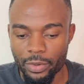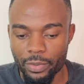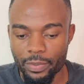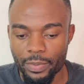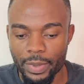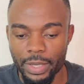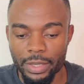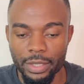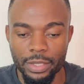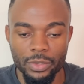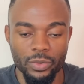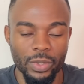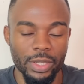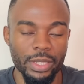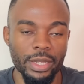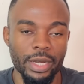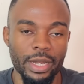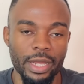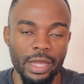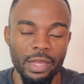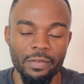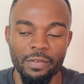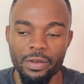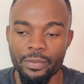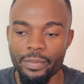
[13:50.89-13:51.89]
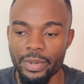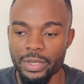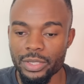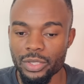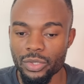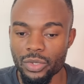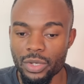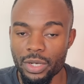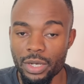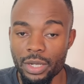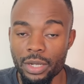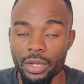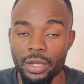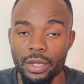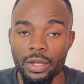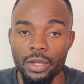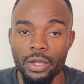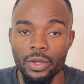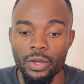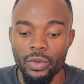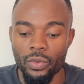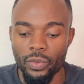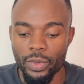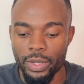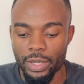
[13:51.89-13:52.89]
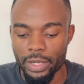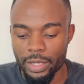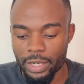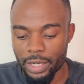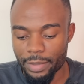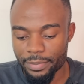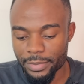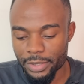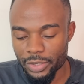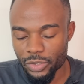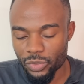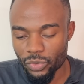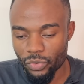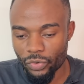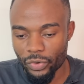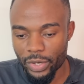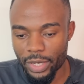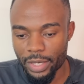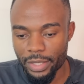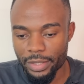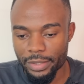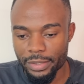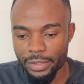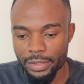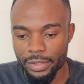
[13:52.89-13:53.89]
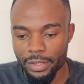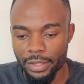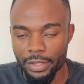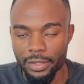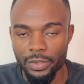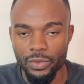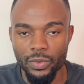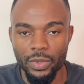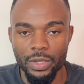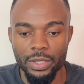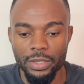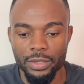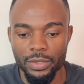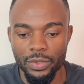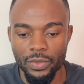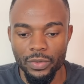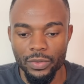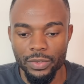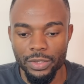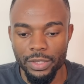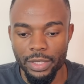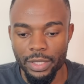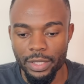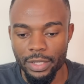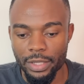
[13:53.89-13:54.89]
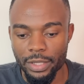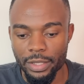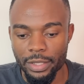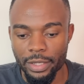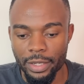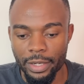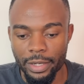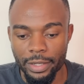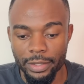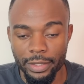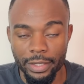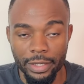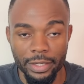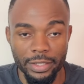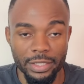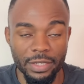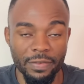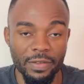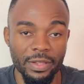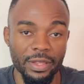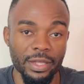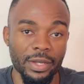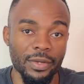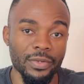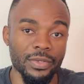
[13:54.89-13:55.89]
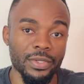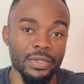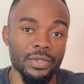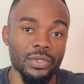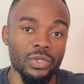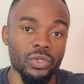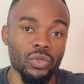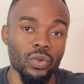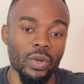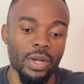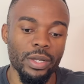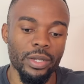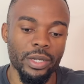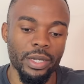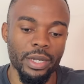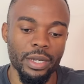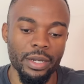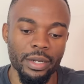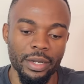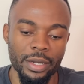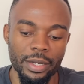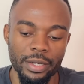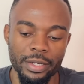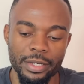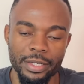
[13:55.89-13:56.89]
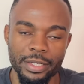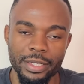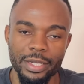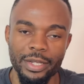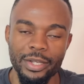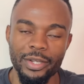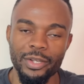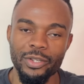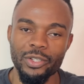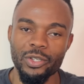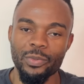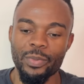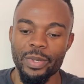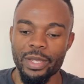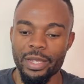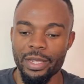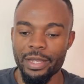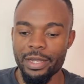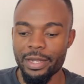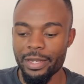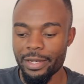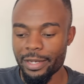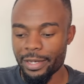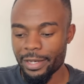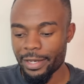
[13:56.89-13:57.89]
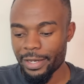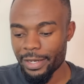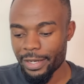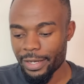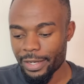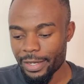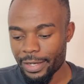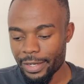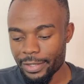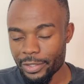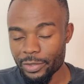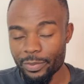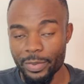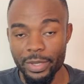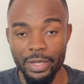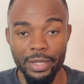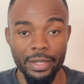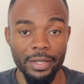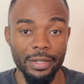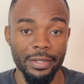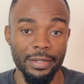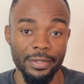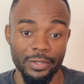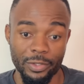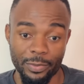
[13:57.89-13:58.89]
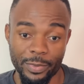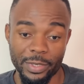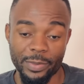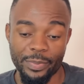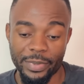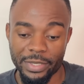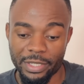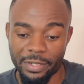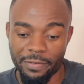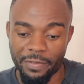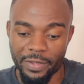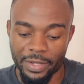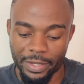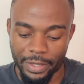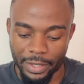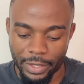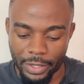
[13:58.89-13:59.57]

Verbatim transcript: But the one that I have in particular, when it comes into rents, this one is costing uh, 37,200 rand to be in to be to be specific.